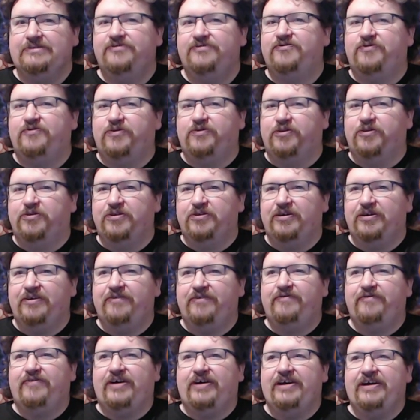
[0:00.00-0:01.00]
4
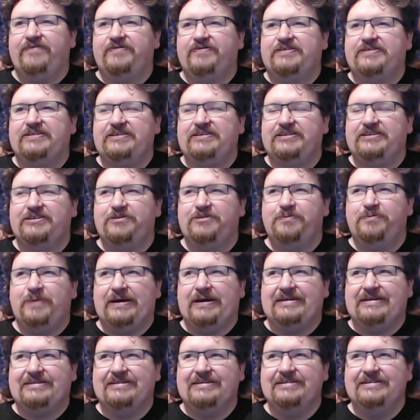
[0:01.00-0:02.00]
or 5 season
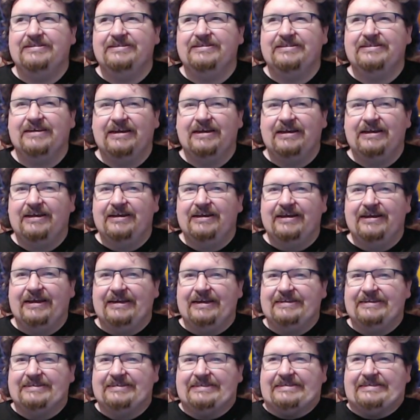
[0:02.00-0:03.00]
passes?
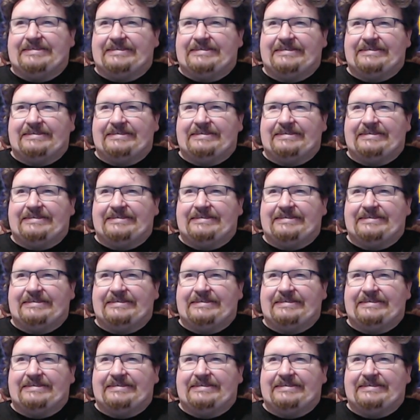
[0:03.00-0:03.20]
Is